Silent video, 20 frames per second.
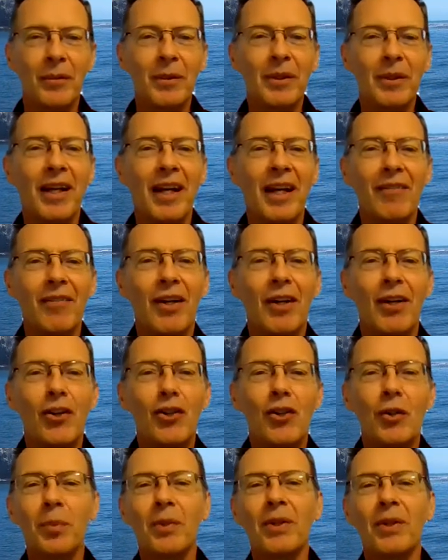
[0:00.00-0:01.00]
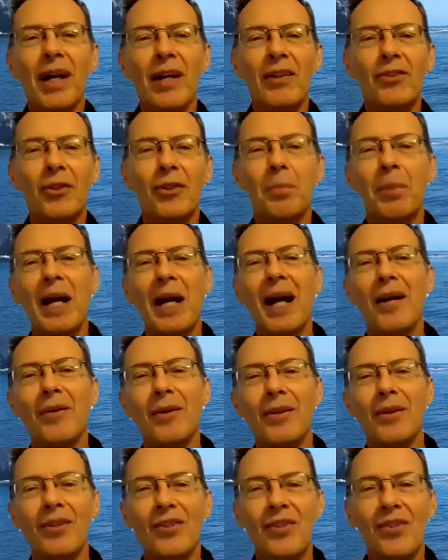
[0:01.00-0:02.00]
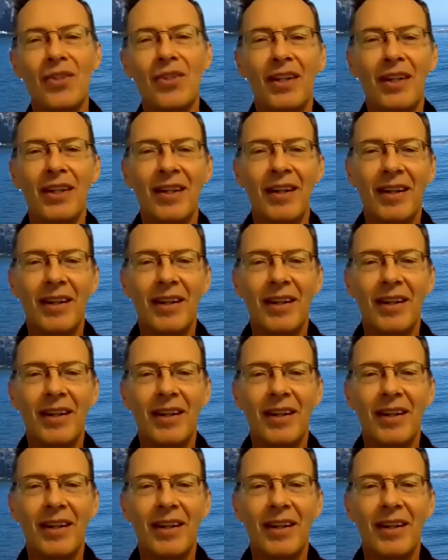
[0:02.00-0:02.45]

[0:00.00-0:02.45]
we'll have supernatural powers